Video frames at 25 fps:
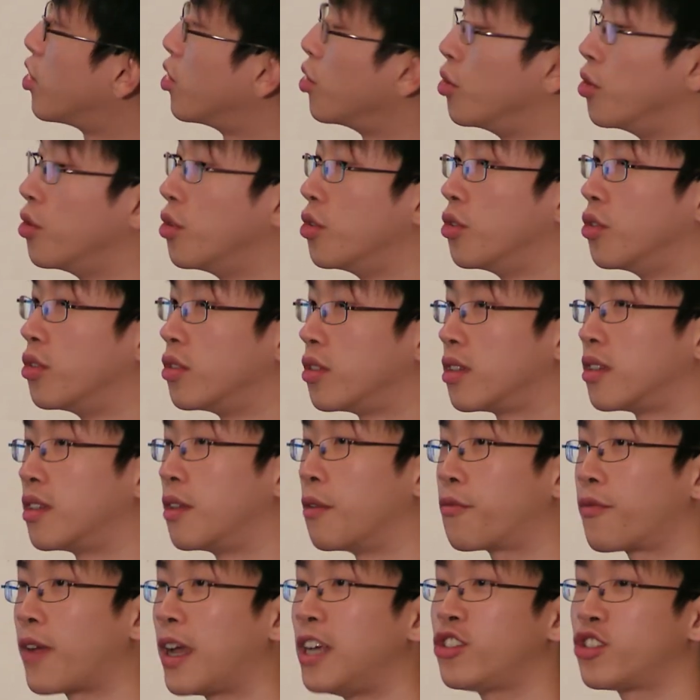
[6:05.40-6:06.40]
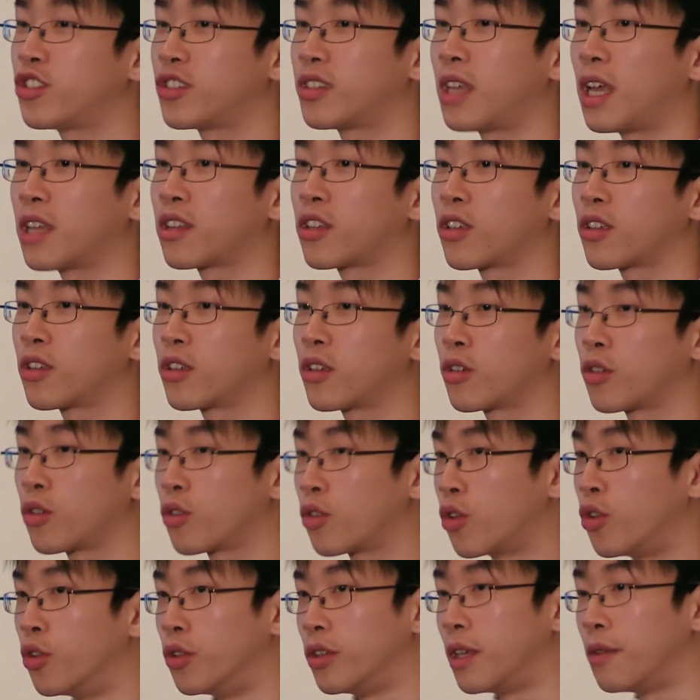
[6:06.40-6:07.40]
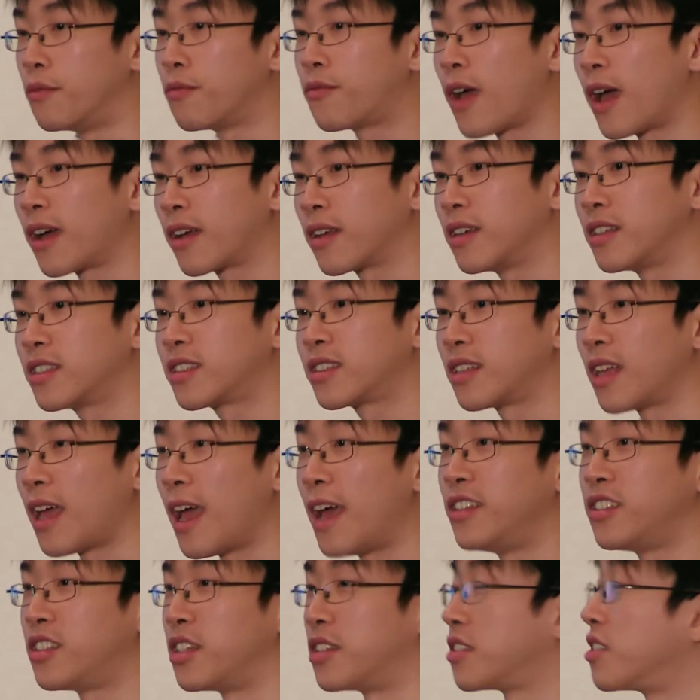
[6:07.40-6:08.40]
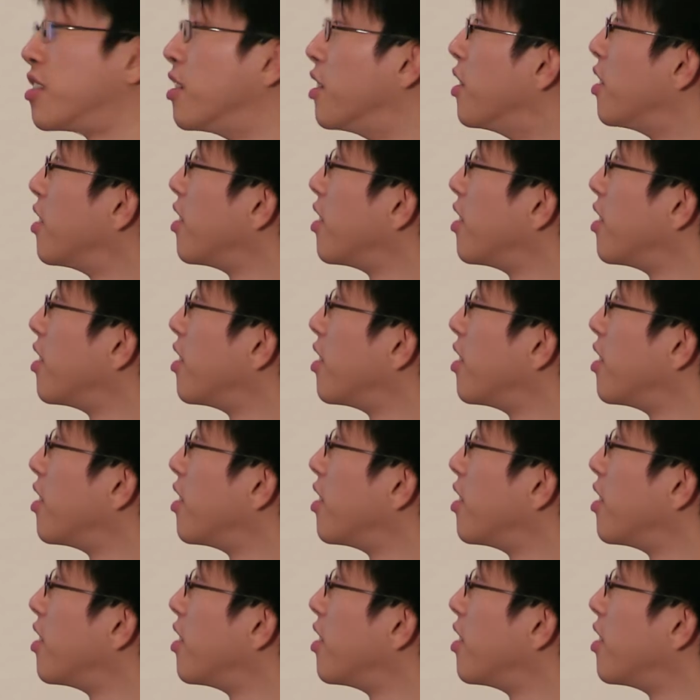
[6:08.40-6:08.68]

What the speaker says: to the phage that could infect its ancestor.